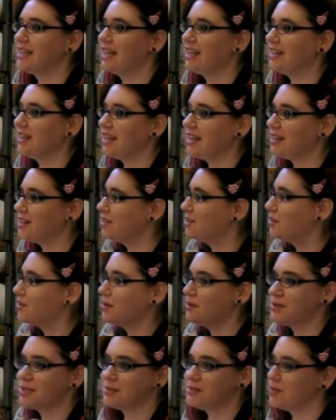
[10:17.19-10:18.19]
And like Zoe
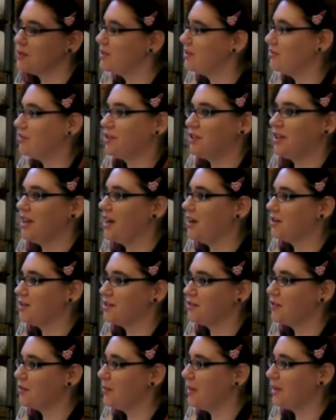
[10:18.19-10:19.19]
was the most difficult character
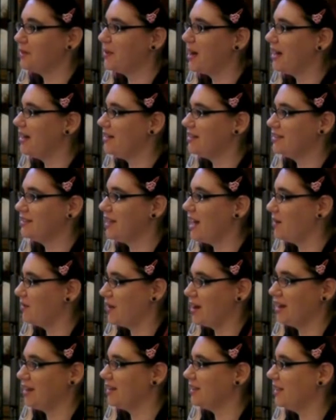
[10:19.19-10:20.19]
for me to write,
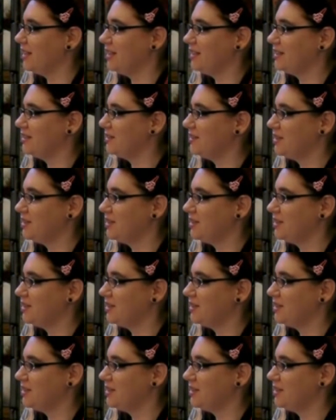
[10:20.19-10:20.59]
ironically.